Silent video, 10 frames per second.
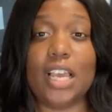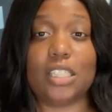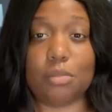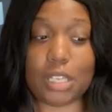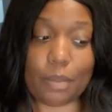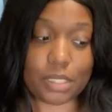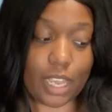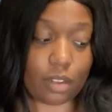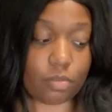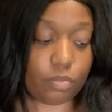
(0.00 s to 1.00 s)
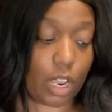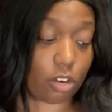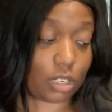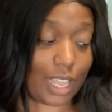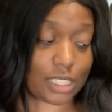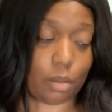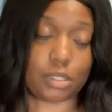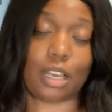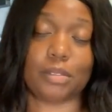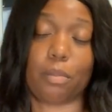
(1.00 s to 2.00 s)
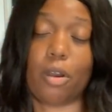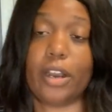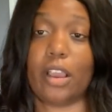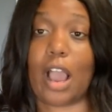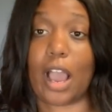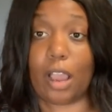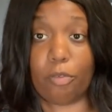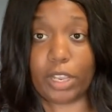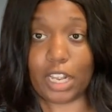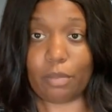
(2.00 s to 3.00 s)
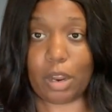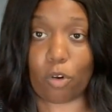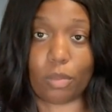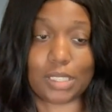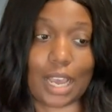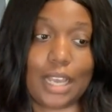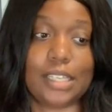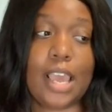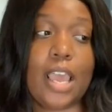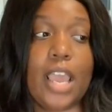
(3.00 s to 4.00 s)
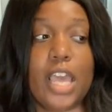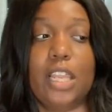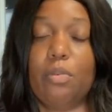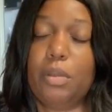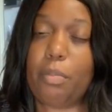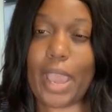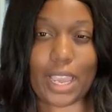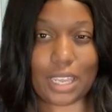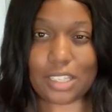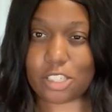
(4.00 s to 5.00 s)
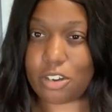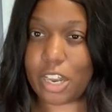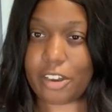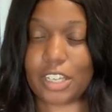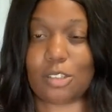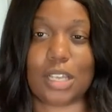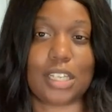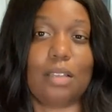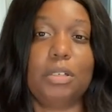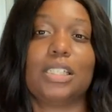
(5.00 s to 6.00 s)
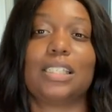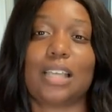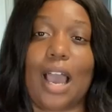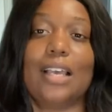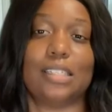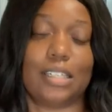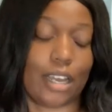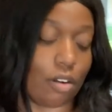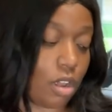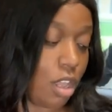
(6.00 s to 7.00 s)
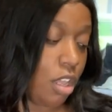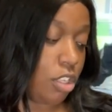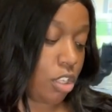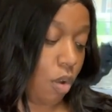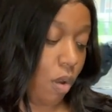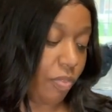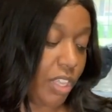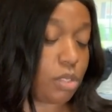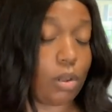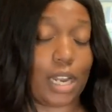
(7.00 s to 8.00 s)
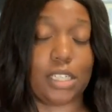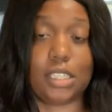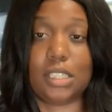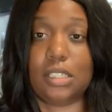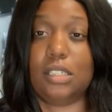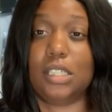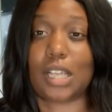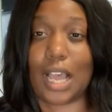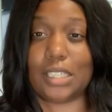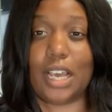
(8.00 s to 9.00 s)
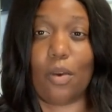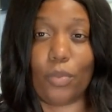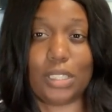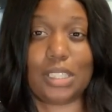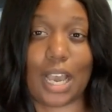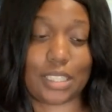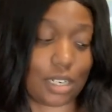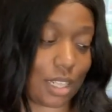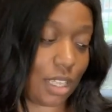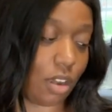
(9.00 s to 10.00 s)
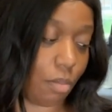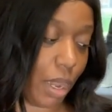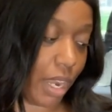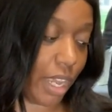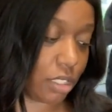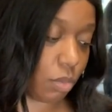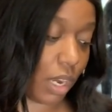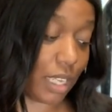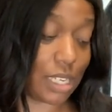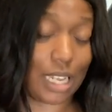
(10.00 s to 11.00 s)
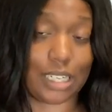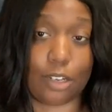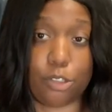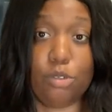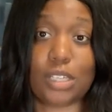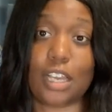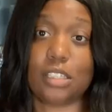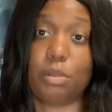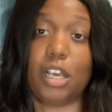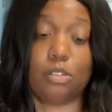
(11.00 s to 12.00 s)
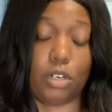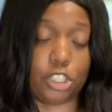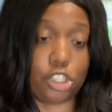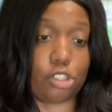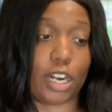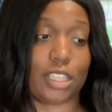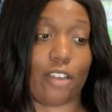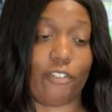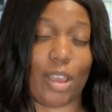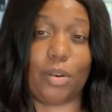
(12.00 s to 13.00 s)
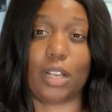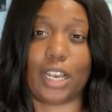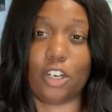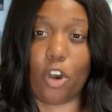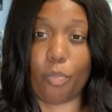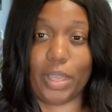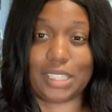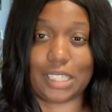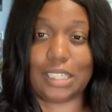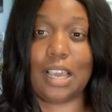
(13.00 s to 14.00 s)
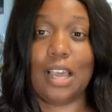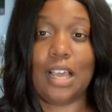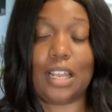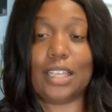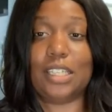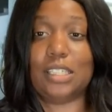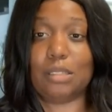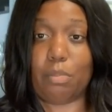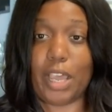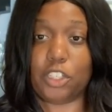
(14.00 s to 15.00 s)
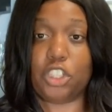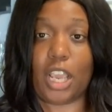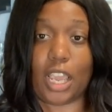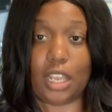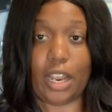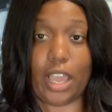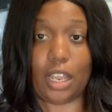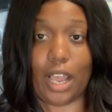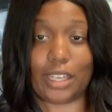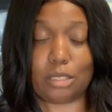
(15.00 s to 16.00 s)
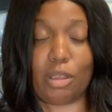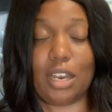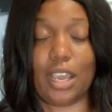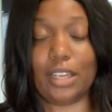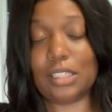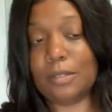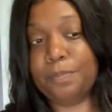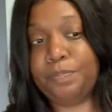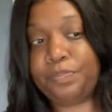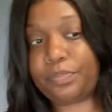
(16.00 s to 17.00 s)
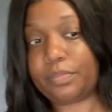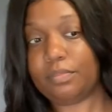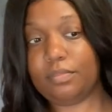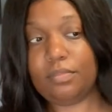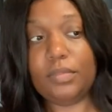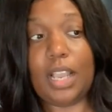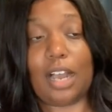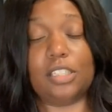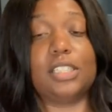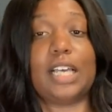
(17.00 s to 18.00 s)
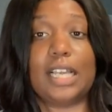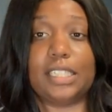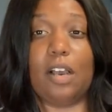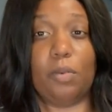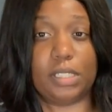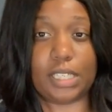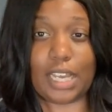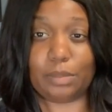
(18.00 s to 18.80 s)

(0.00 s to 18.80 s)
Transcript: And sometimes, like, I know the last couple of times I bought it, I would get in my normal size and it would be baggy in certain areas. So I was like, let me just size down. So on this one, I just sized down one size. And I think on my next one, I sized down two sizes because when it's straight, that fabric, like no mixes, like this is mesh and that like spandex, I'll just size down one size.